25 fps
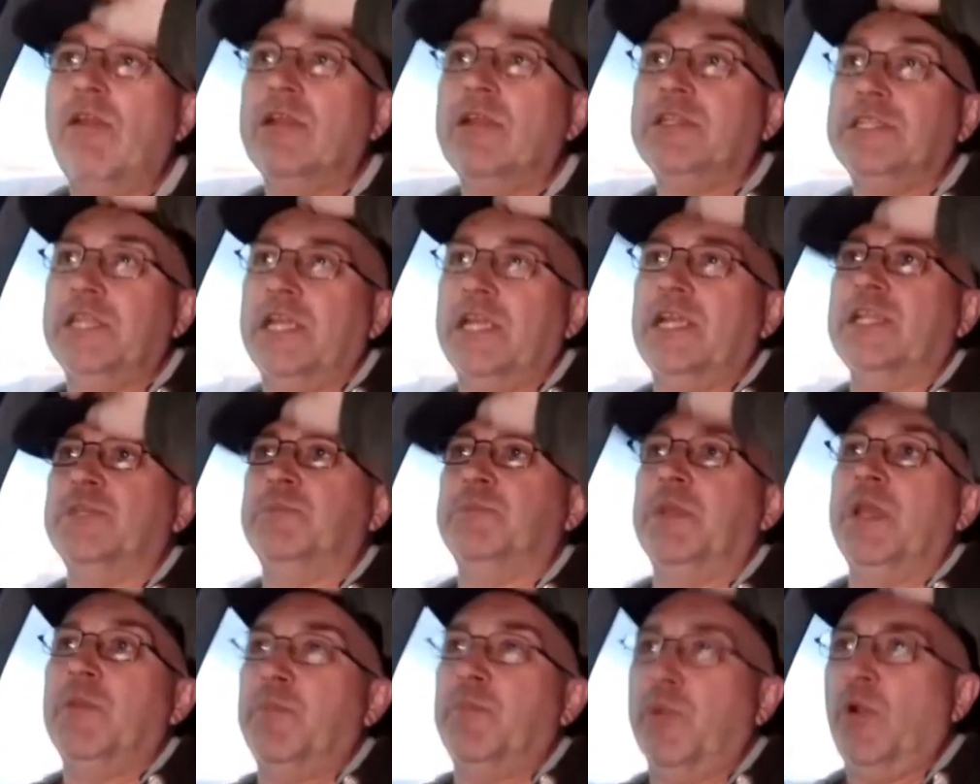are 6
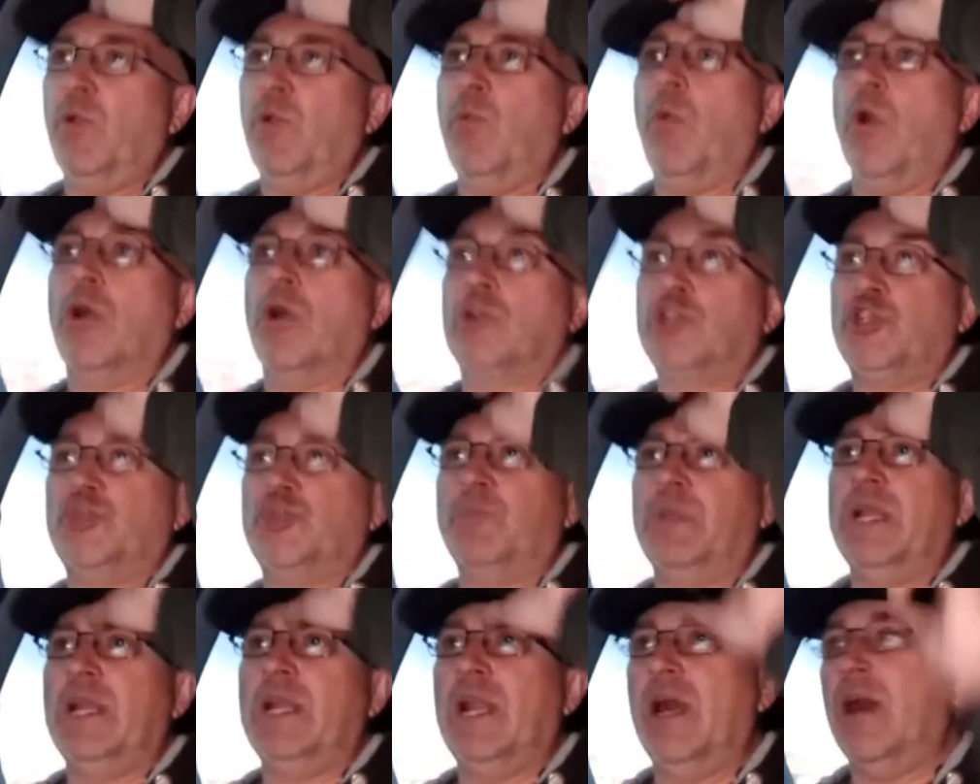people watching
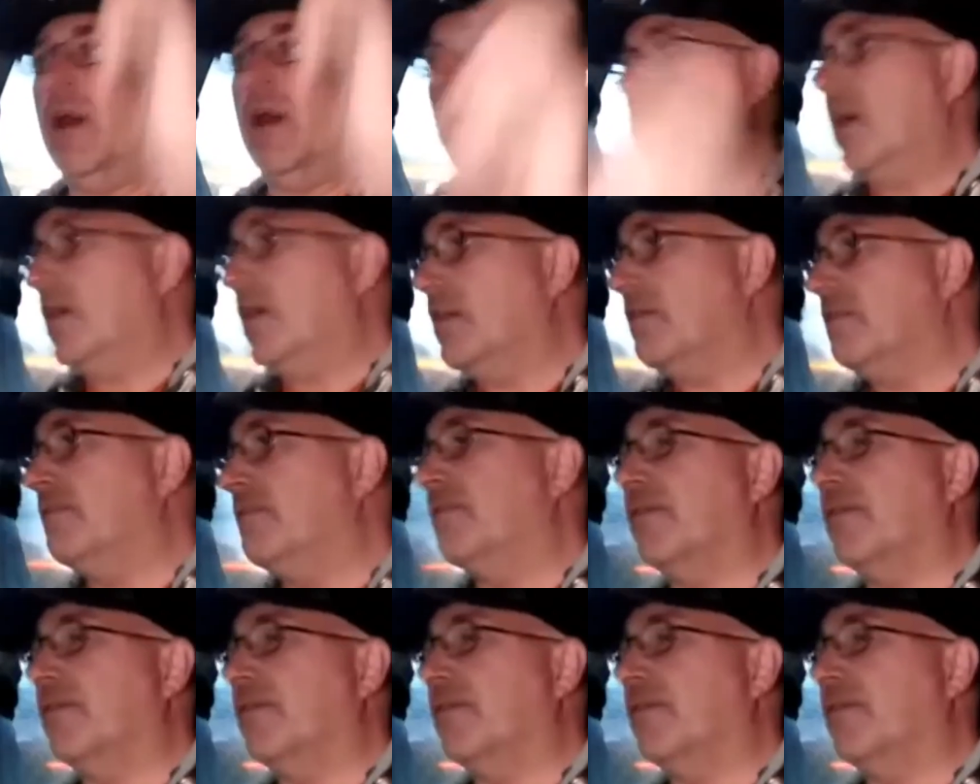me live.